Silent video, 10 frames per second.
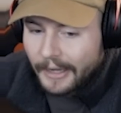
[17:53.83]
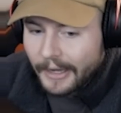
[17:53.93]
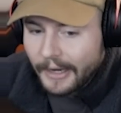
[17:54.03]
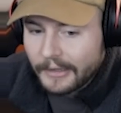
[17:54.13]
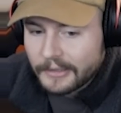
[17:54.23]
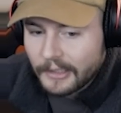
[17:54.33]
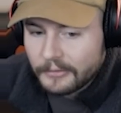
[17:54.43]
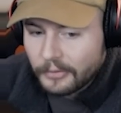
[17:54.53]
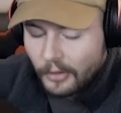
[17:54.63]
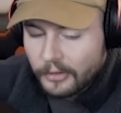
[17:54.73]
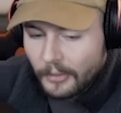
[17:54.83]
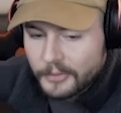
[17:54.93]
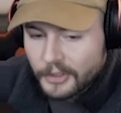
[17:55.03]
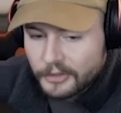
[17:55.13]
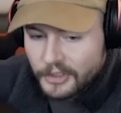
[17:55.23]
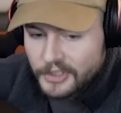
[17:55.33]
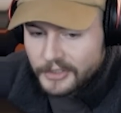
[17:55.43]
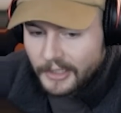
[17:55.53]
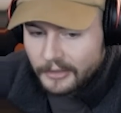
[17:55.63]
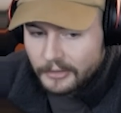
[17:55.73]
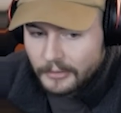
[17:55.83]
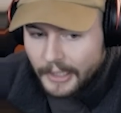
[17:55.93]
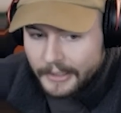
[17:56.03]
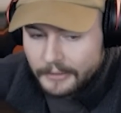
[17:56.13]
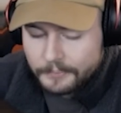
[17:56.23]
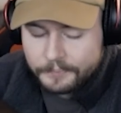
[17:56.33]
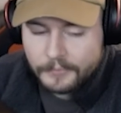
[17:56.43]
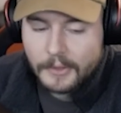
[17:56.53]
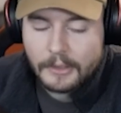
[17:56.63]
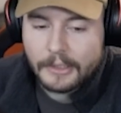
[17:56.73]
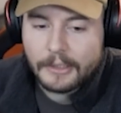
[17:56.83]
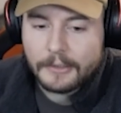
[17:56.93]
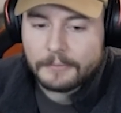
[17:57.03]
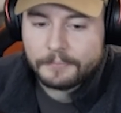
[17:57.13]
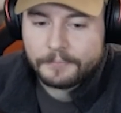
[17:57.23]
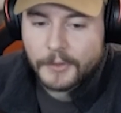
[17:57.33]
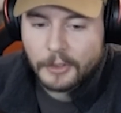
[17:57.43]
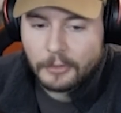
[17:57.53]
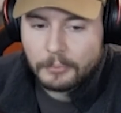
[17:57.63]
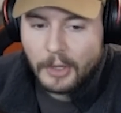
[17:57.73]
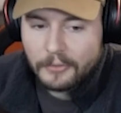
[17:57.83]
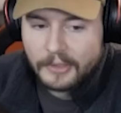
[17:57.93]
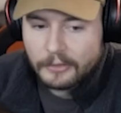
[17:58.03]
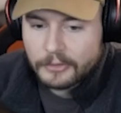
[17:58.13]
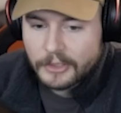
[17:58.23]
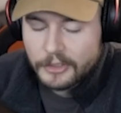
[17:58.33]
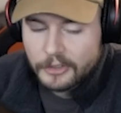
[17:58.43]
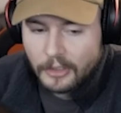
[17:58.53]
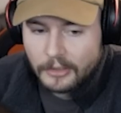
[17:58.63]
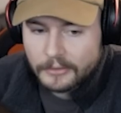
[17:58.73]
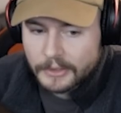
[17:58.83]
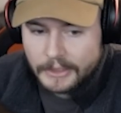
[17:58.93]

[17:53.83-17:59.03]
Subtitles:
And then fourth option, just the other item. You know, both are really strong.